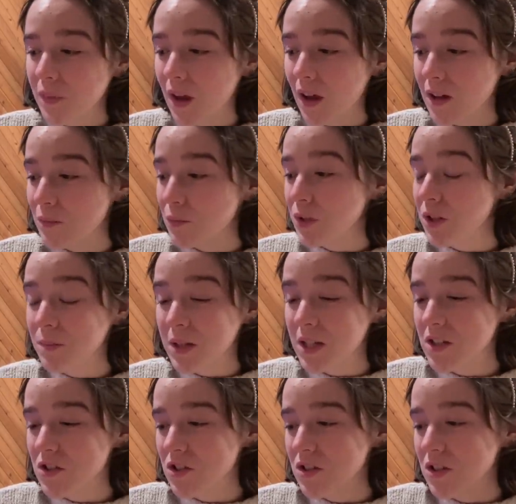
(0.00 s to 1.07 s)
um, with me
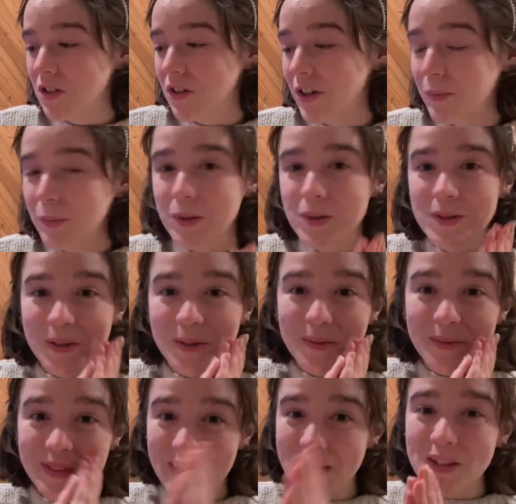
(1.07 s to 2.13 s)
is just incredible. So
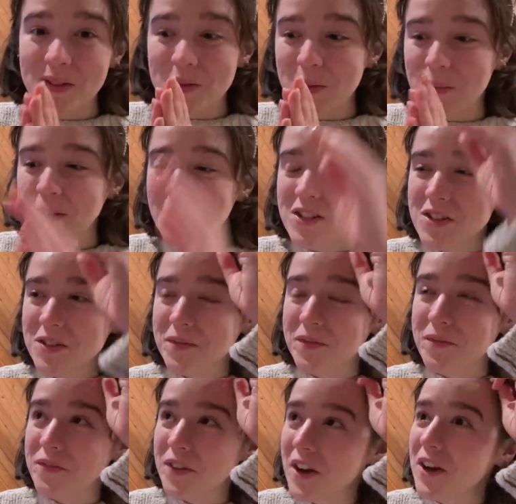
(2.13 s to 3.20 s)
thank you so much.
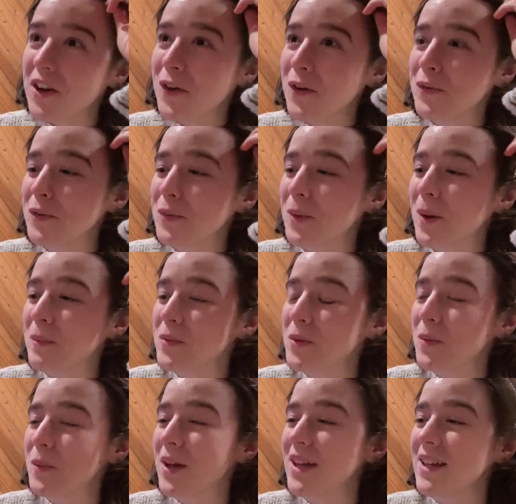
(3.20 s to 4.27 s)
Very overwhelmed
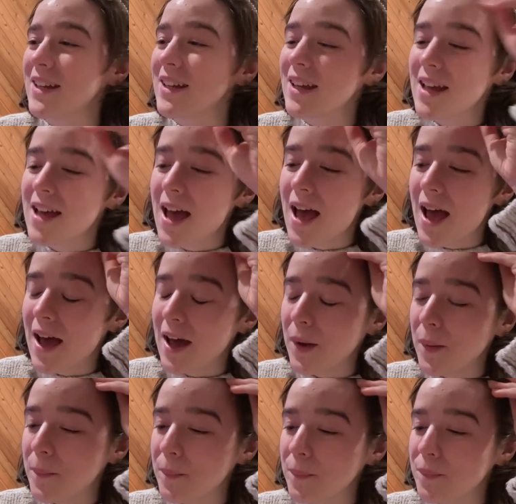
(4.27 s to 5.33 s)
when
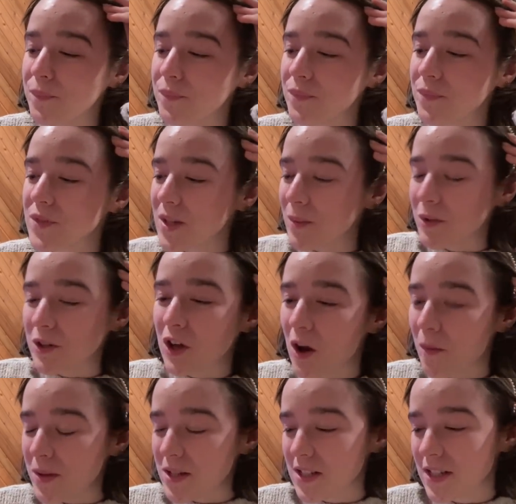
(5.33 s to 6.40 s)
um, someone
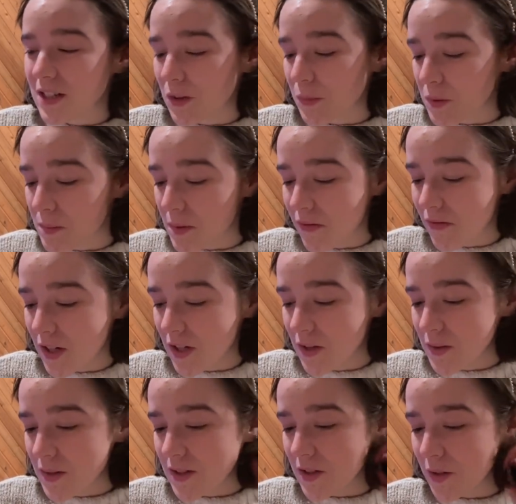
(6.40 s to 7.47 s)
commented on one of my videos.
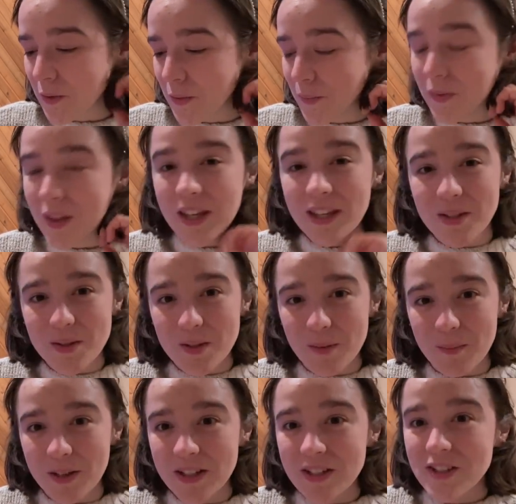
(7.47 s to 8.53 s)
So thank you so
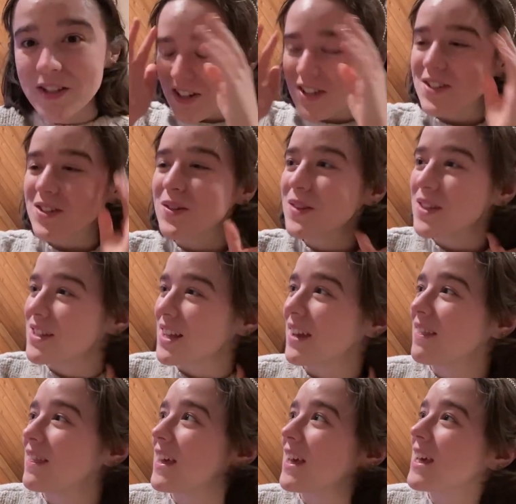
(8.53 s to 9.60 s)
much. Also, the
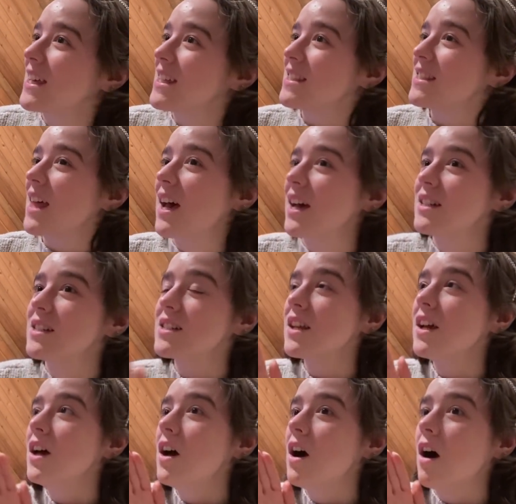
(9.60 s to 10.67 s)
second thing is that
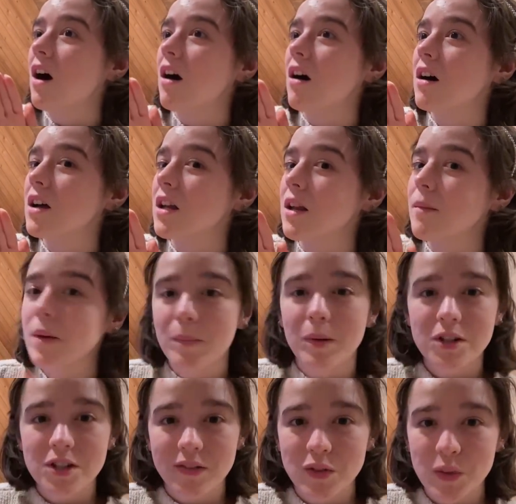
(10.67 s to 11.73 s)
on my
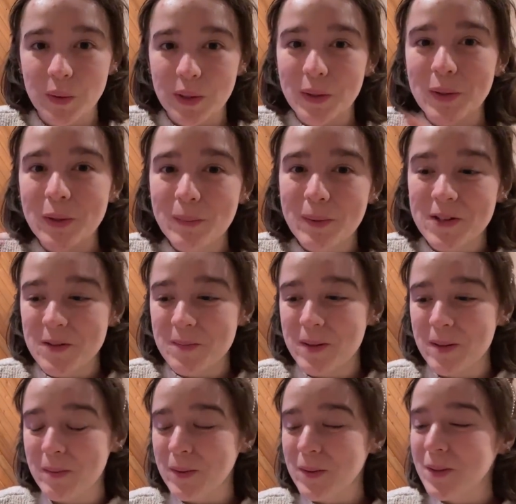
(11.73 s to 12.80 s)
bookshelf tour, a whole bunch of
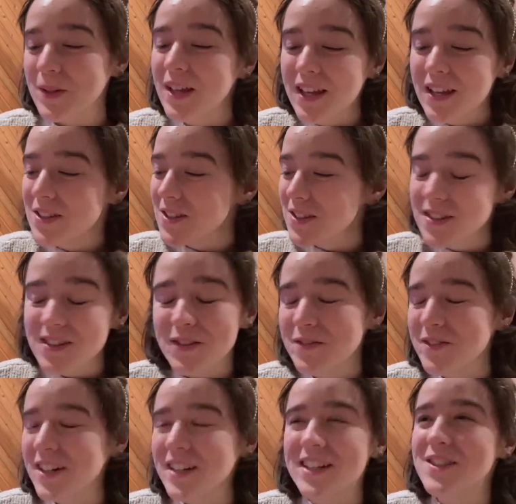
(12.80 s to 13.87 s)
people it's so
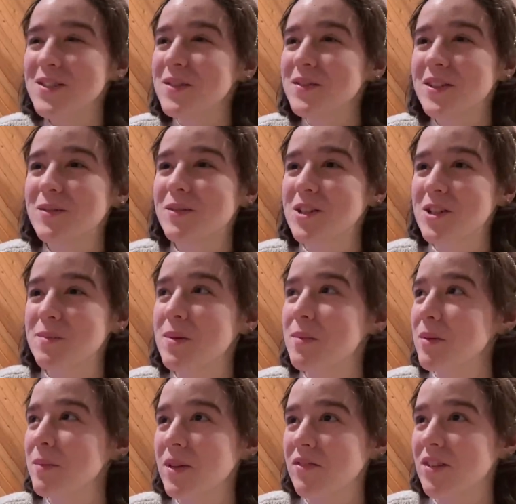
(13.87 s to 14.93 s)
fun. It's so fun watching
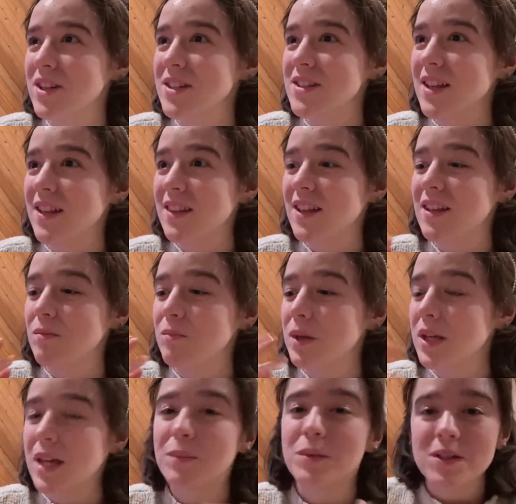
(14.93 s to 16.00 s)
people make friends and then
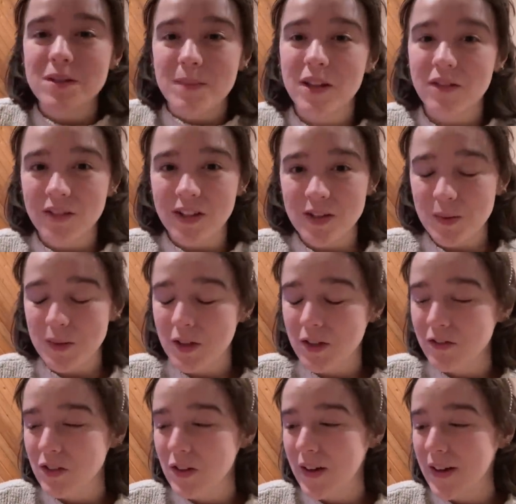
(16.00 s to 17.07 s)
being able to make friends with all of
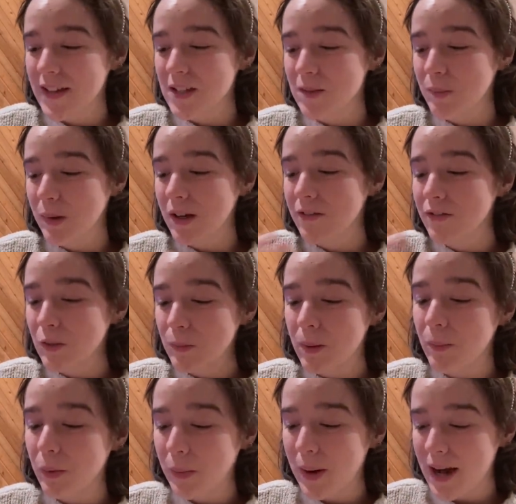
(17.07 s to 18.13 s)
you guys. But a few
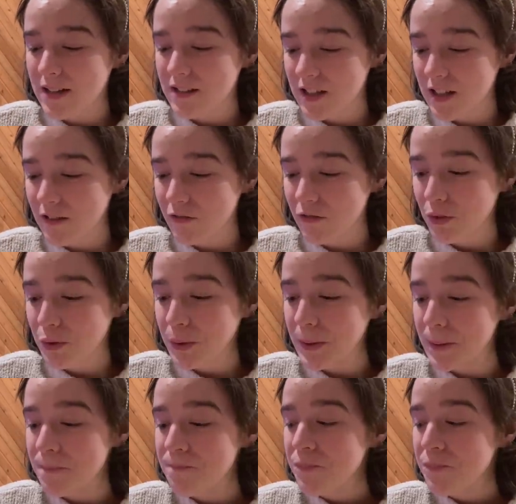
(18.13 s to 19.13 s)
people were asking for